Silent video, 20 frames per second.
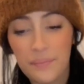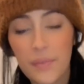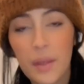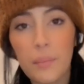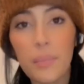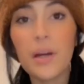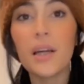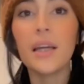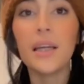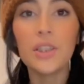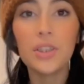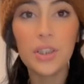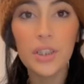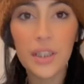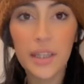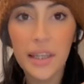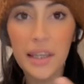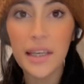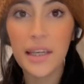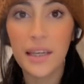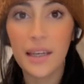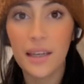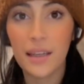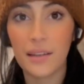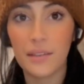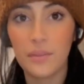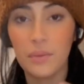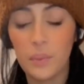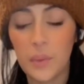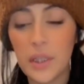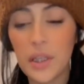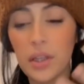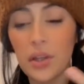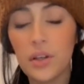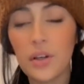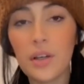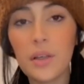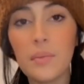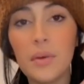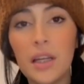But it should thicken. Within the
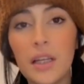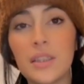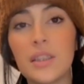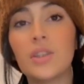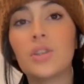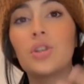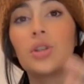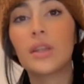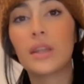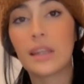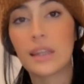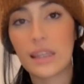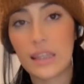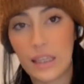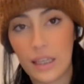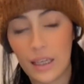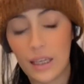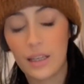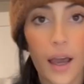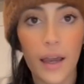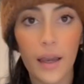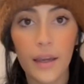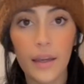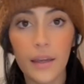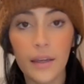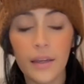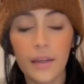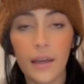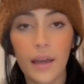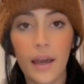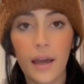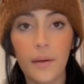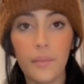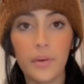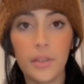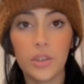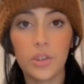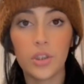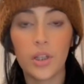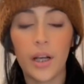30 minutes, it should thicken. I have
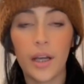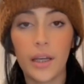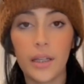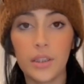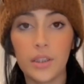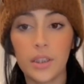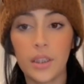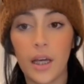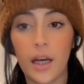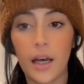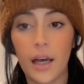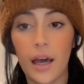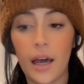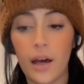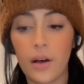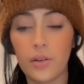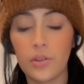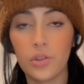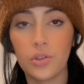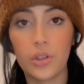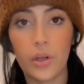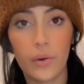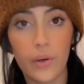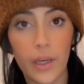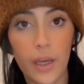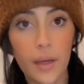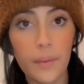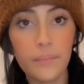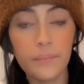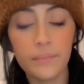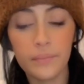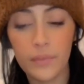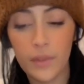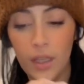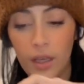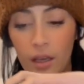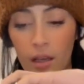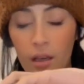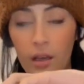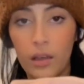been trying to cut out sodium.
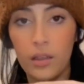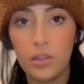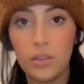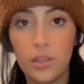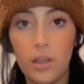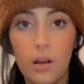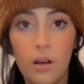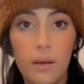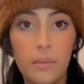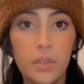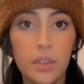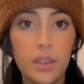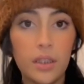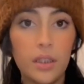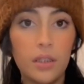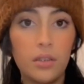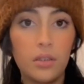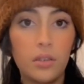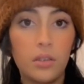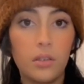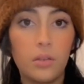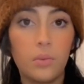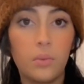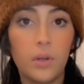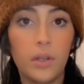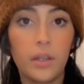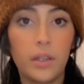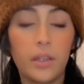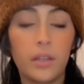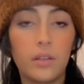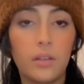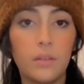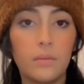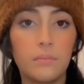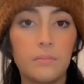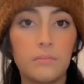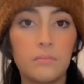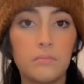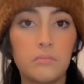So I'm just going to do 1 little.